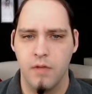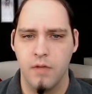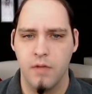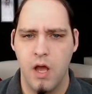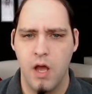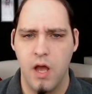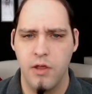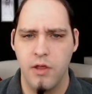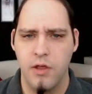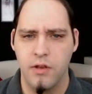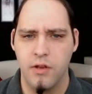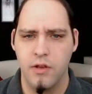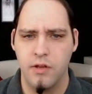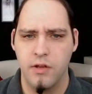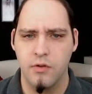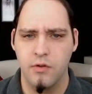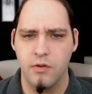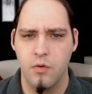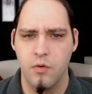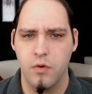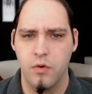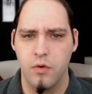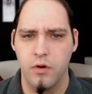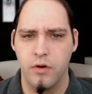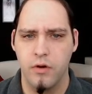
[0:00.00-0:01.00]
You can
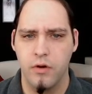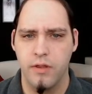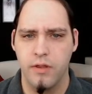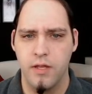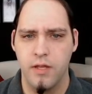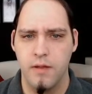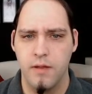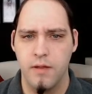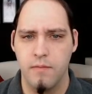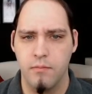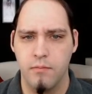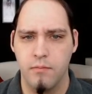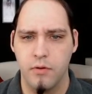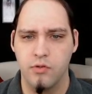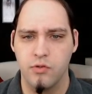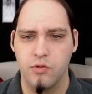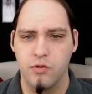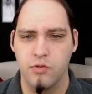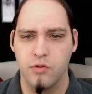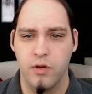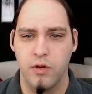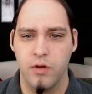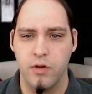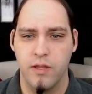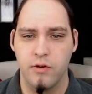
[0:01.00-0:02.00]
ignore the print
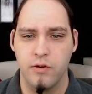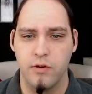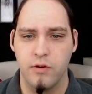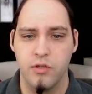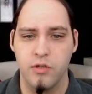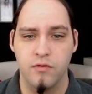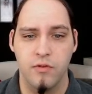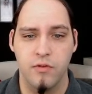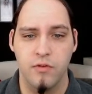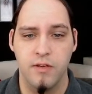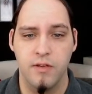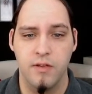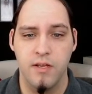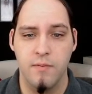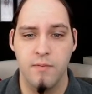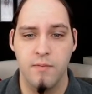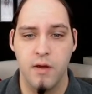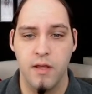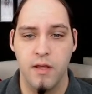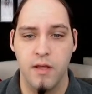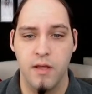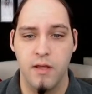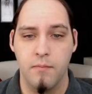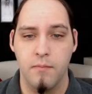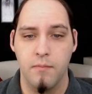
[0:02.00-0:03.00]
string there just for
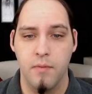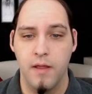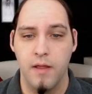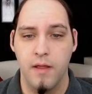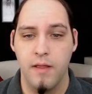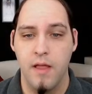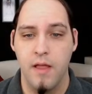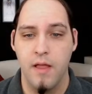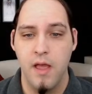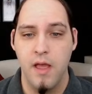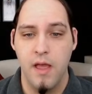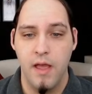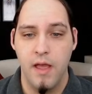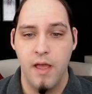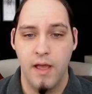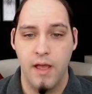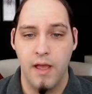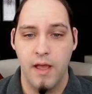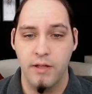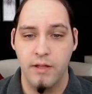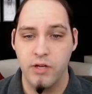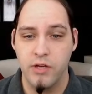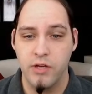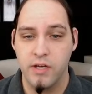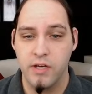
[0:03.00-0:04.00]
debugging, but
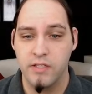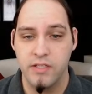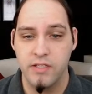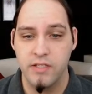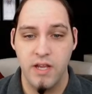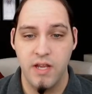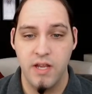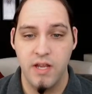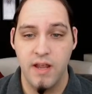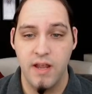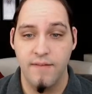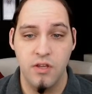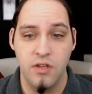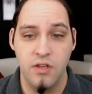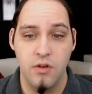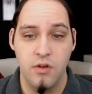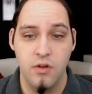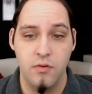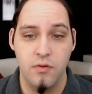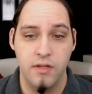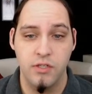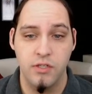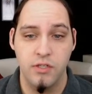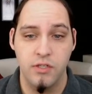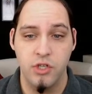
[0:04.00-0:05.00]
it checks to see if the
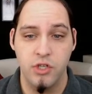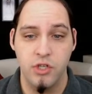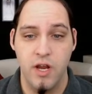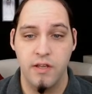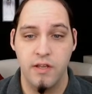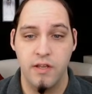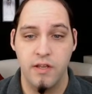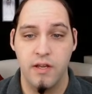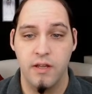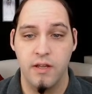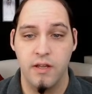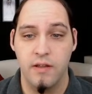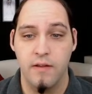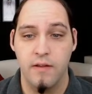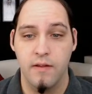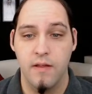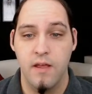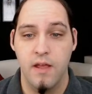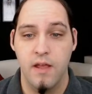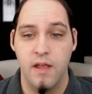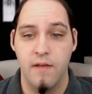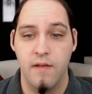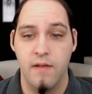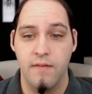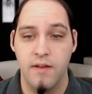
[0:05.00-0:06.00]
unit is chanting.
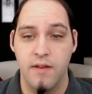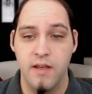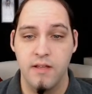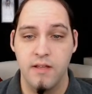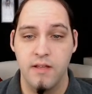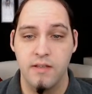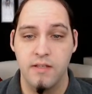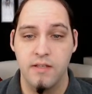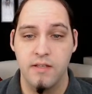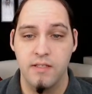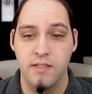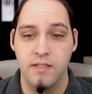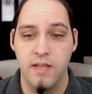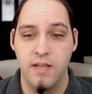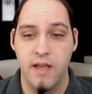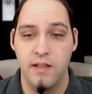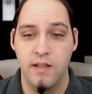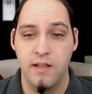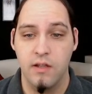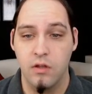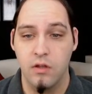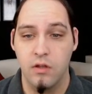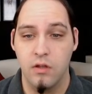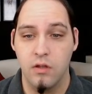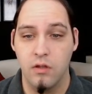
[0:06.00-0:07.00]
If it is, set
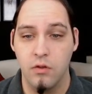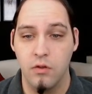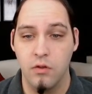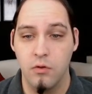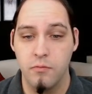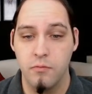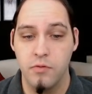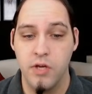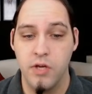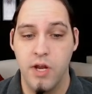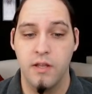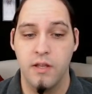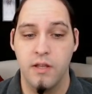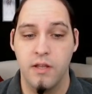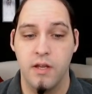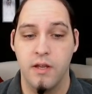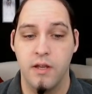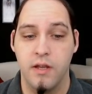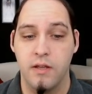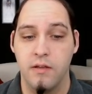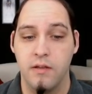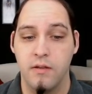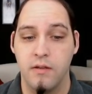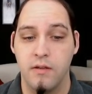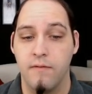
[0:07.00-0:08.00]
the loop
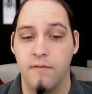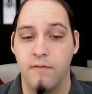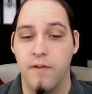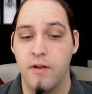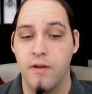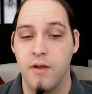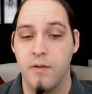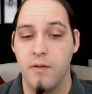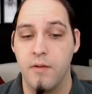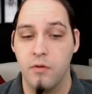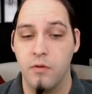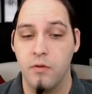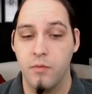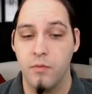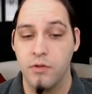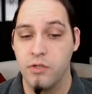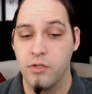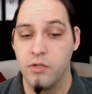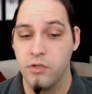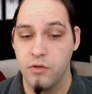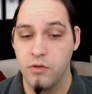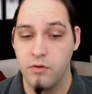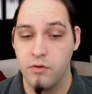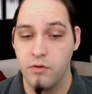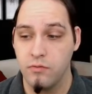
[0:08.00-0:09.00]
chanting variable, which
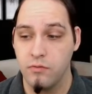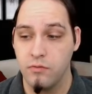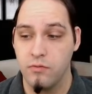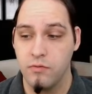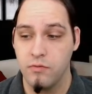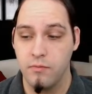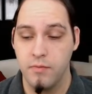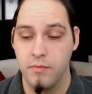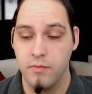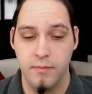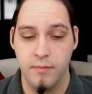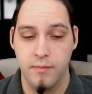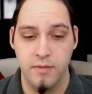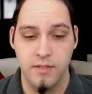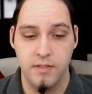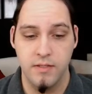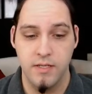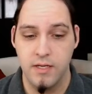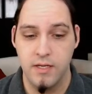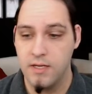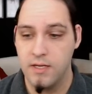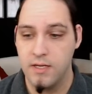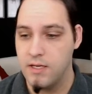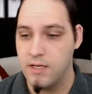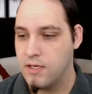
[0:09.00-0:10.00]
you'd be able to
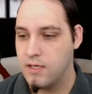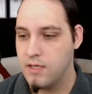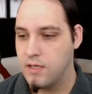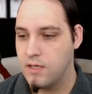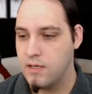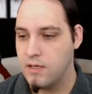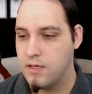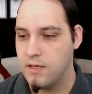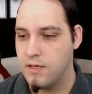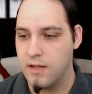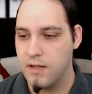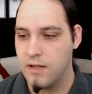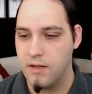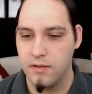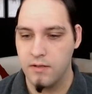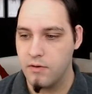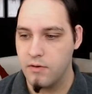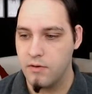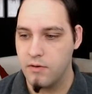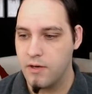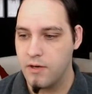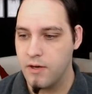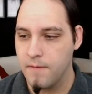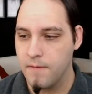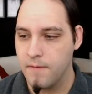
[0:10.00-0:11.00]
see now
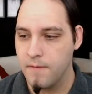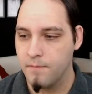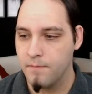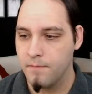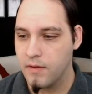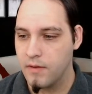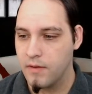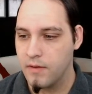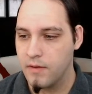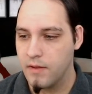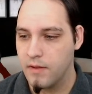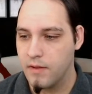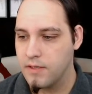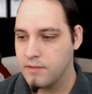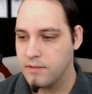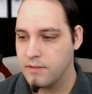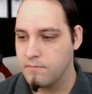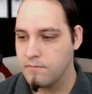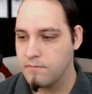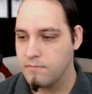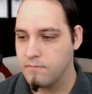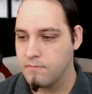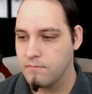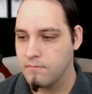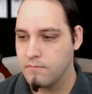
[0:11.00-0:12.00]
down here. Can I
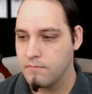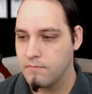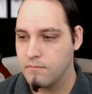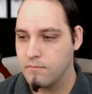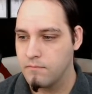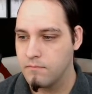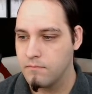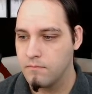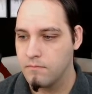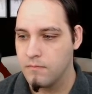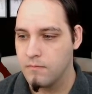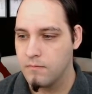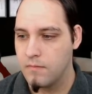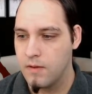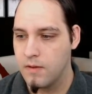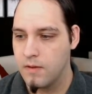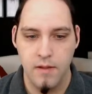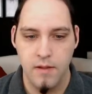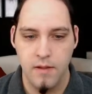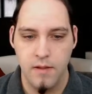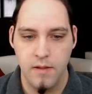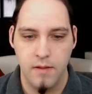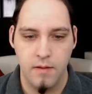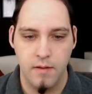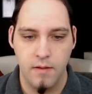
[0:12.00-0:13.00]

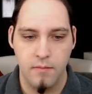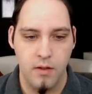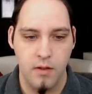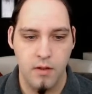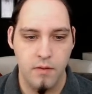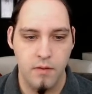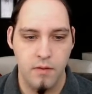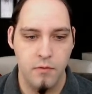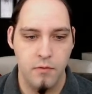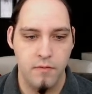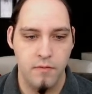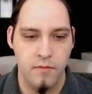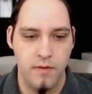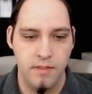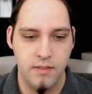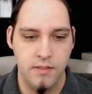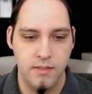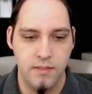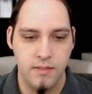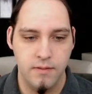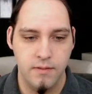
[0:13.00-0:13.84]
probably move this?